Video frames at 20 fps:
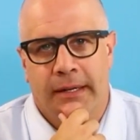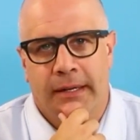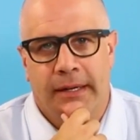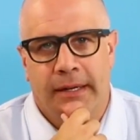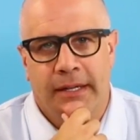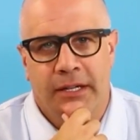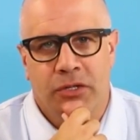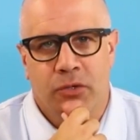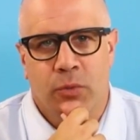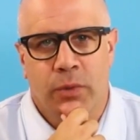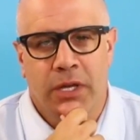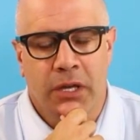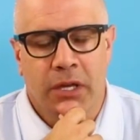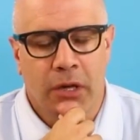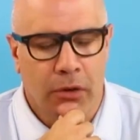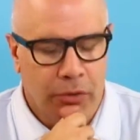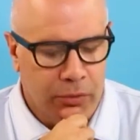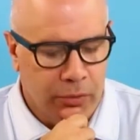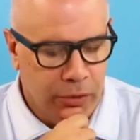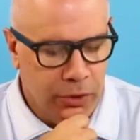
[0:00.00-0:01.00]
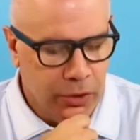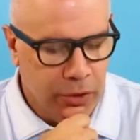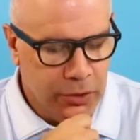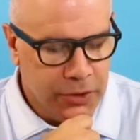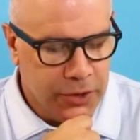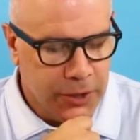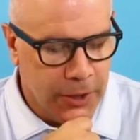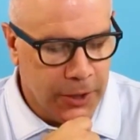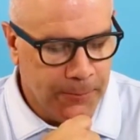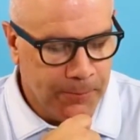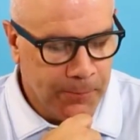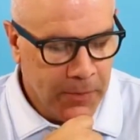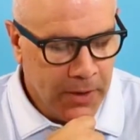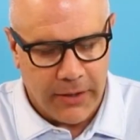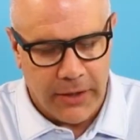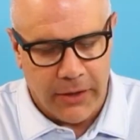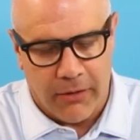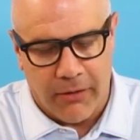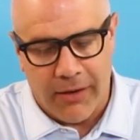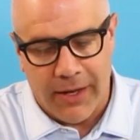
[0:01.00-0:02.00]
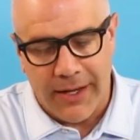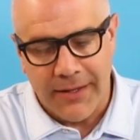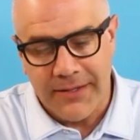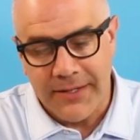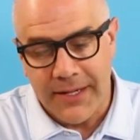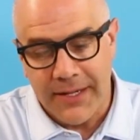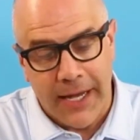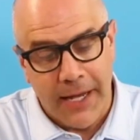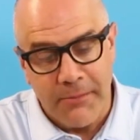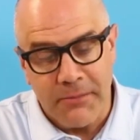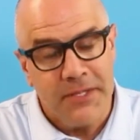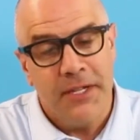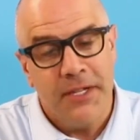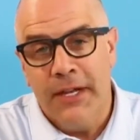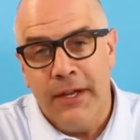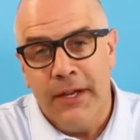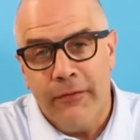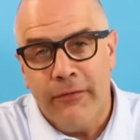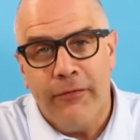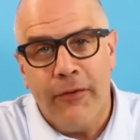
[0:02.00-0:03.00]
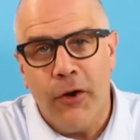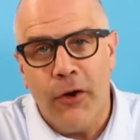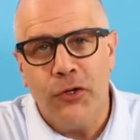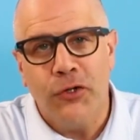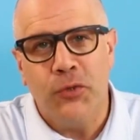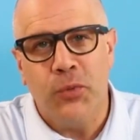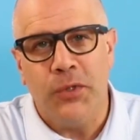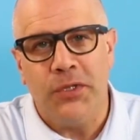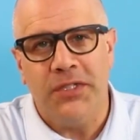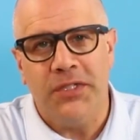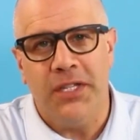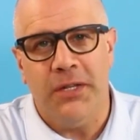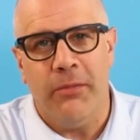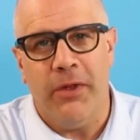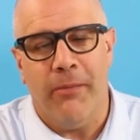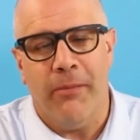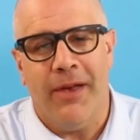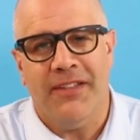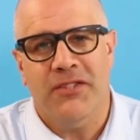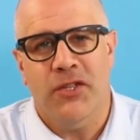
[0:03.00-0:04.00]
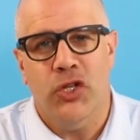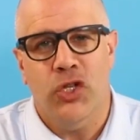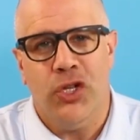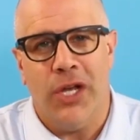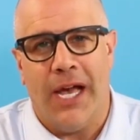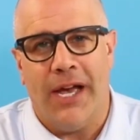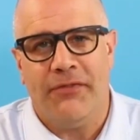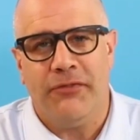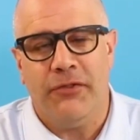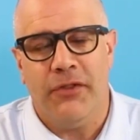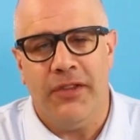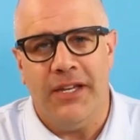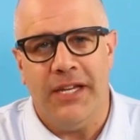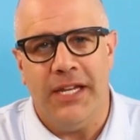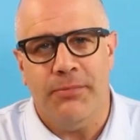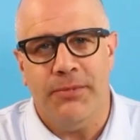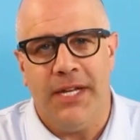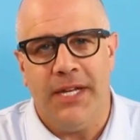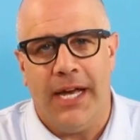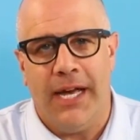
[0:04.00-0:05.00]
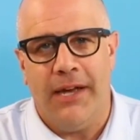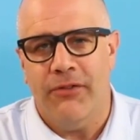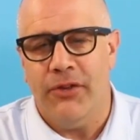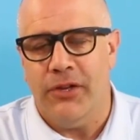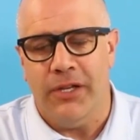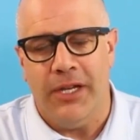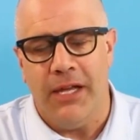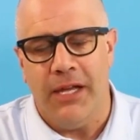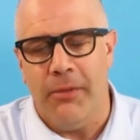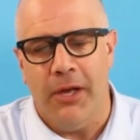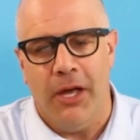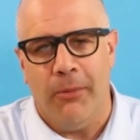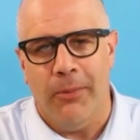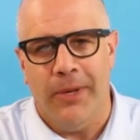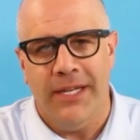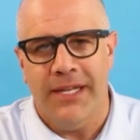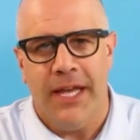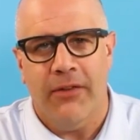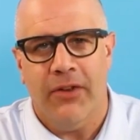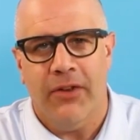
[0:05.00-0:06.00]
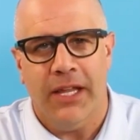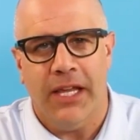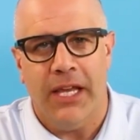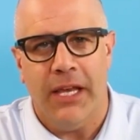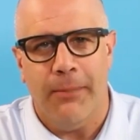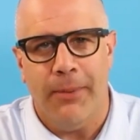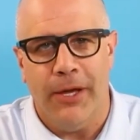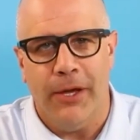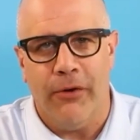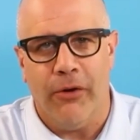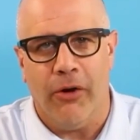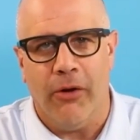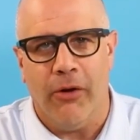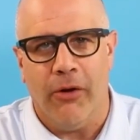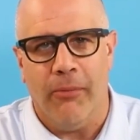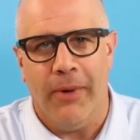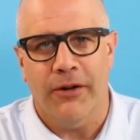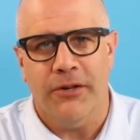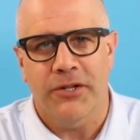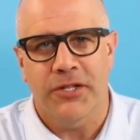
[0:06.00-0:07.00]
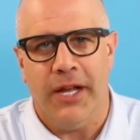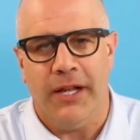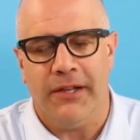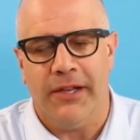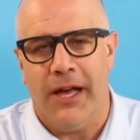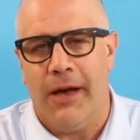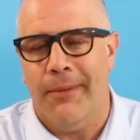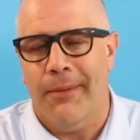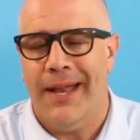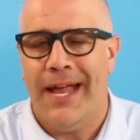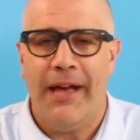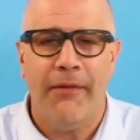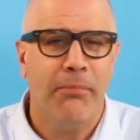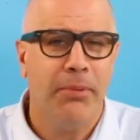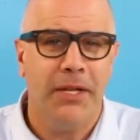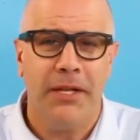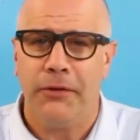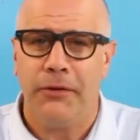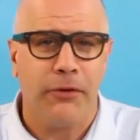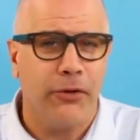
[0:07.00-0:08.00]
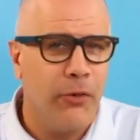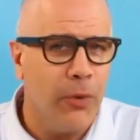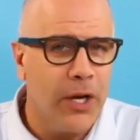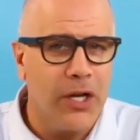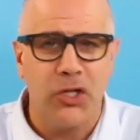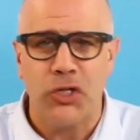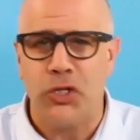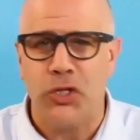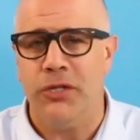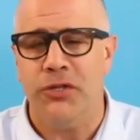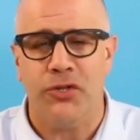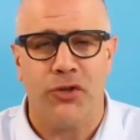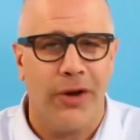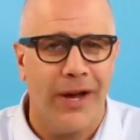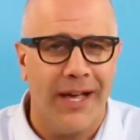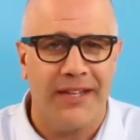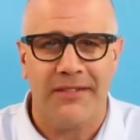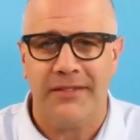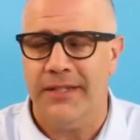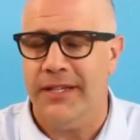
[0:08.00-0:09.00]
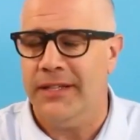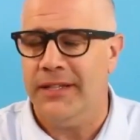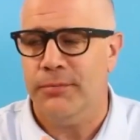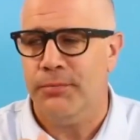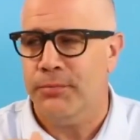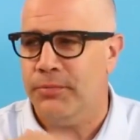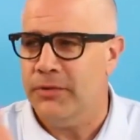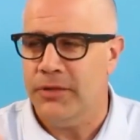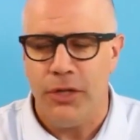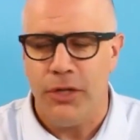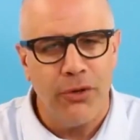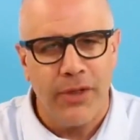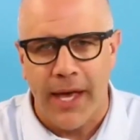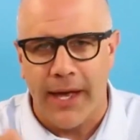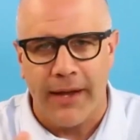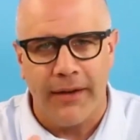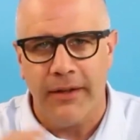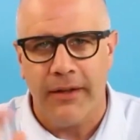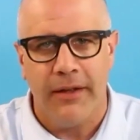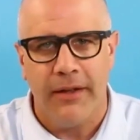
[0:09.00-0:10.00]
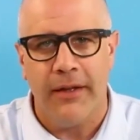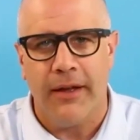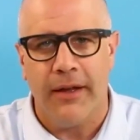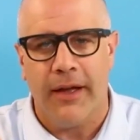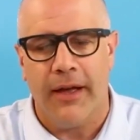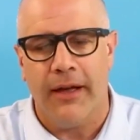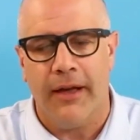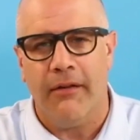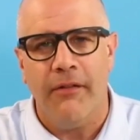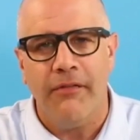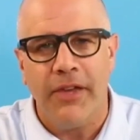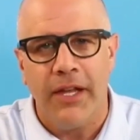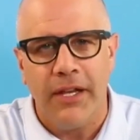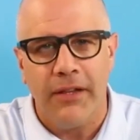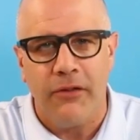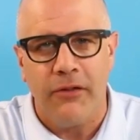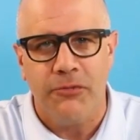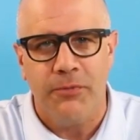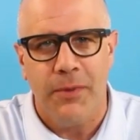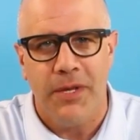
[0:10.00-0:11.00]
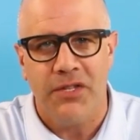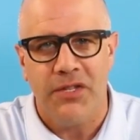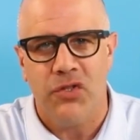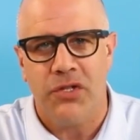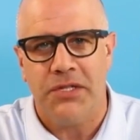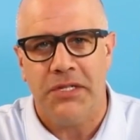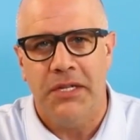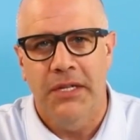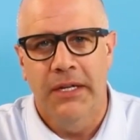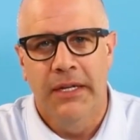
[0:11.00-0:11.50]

as we go through. So, you know, a lot of times folks will send me a message after the deep dive. You can email me, david@keepingcurrentmatters.com, and have particular questions or ask things. Do that. I love getting those messages.